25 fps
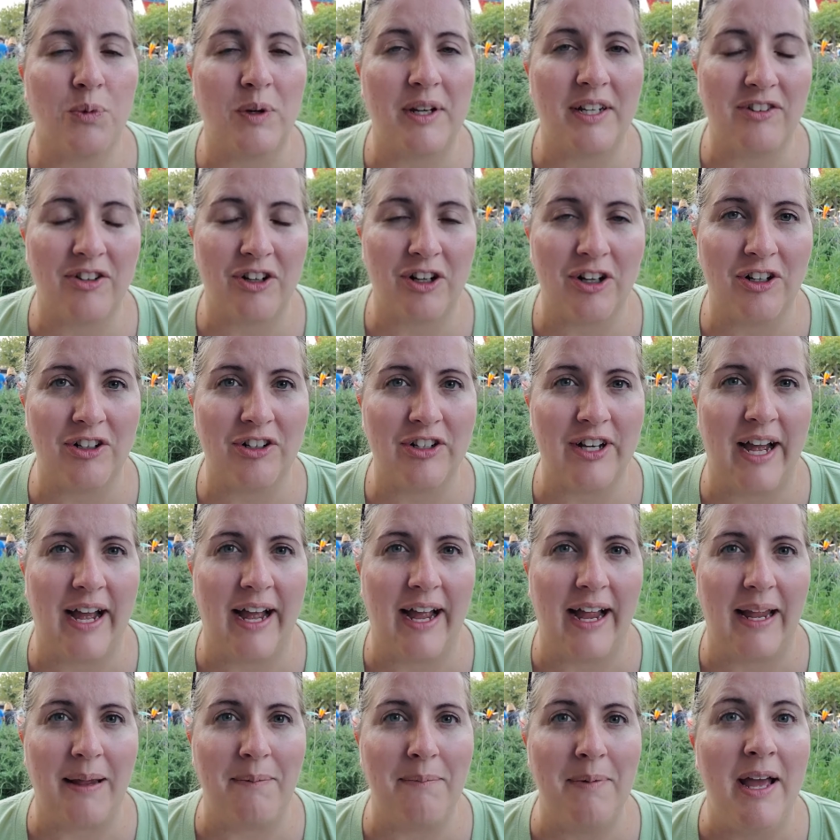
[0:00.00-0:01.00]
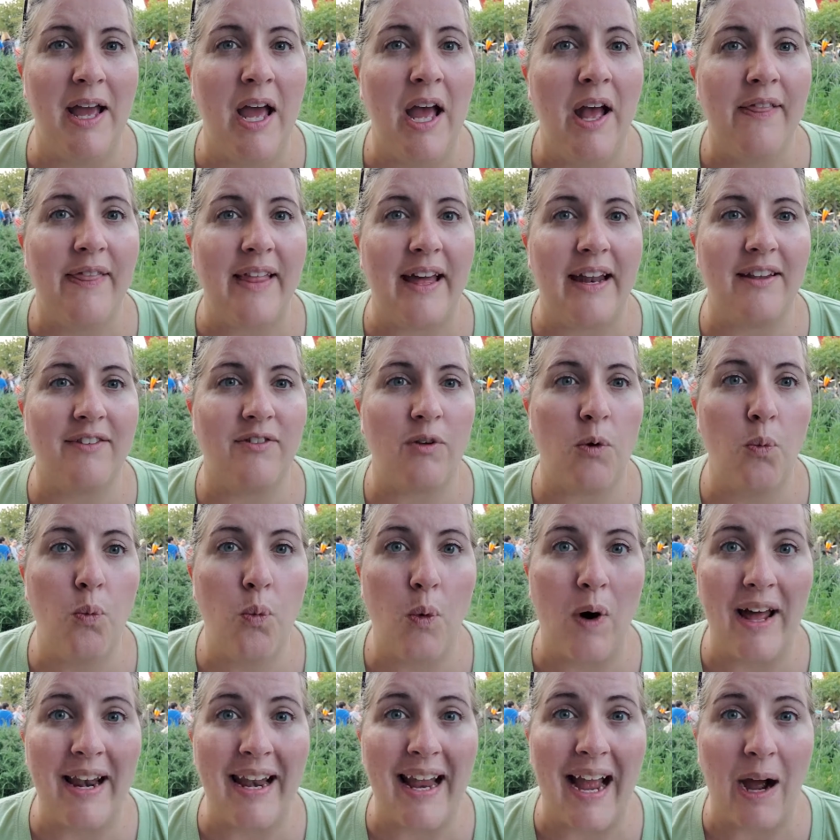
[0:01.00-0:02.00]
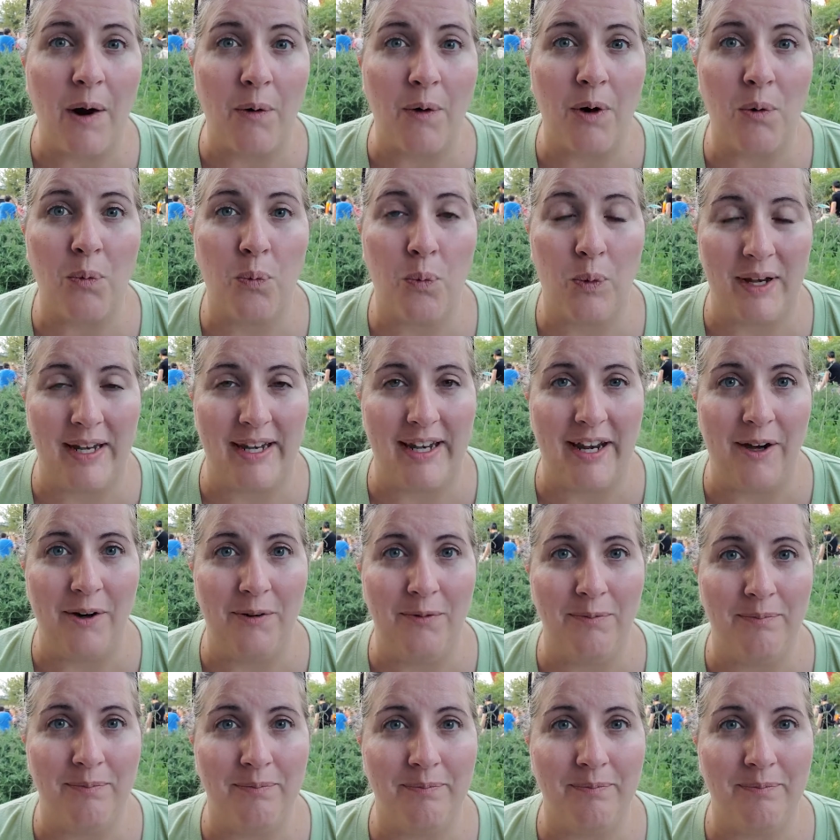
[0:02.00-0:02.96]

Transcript: return time that is a one hour window.